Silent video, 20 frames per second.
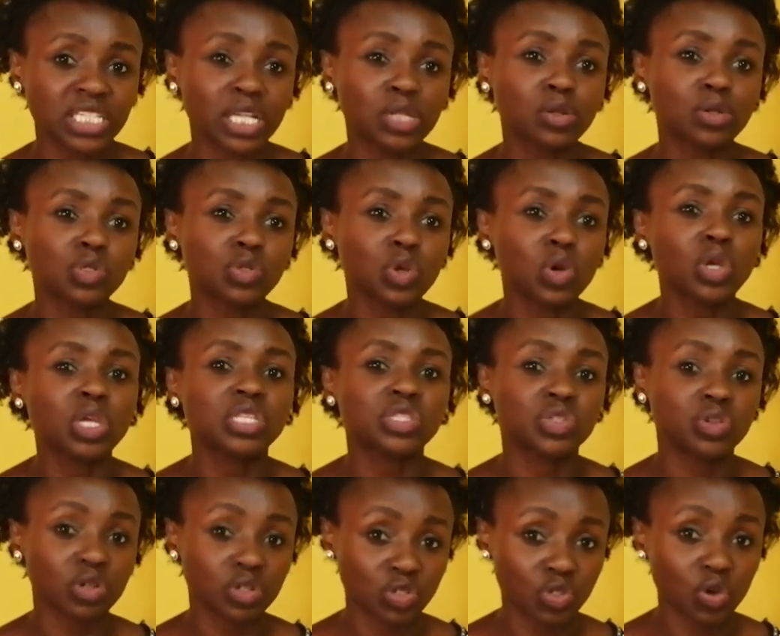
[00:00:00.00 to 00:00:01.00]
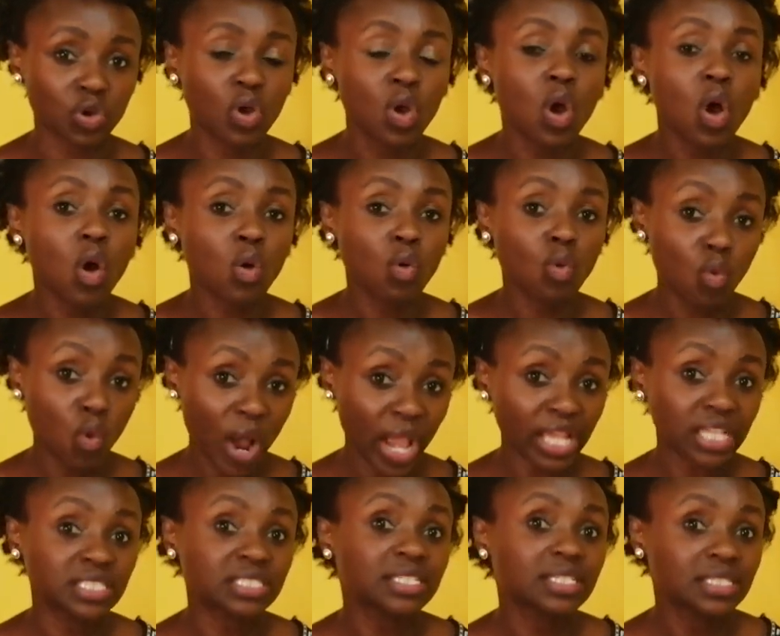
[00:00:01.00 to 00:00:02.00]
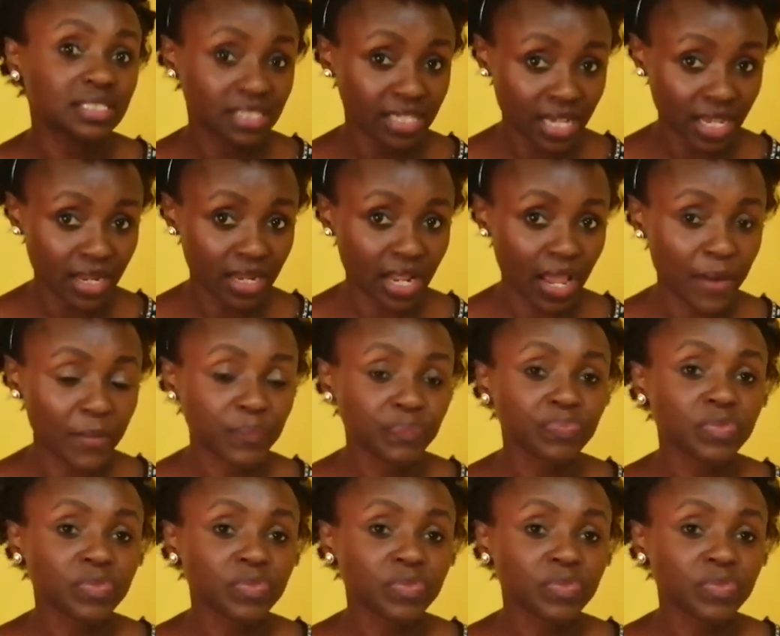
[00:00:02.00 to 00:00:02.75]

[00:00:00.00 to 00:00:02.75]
and also it's also quite tender.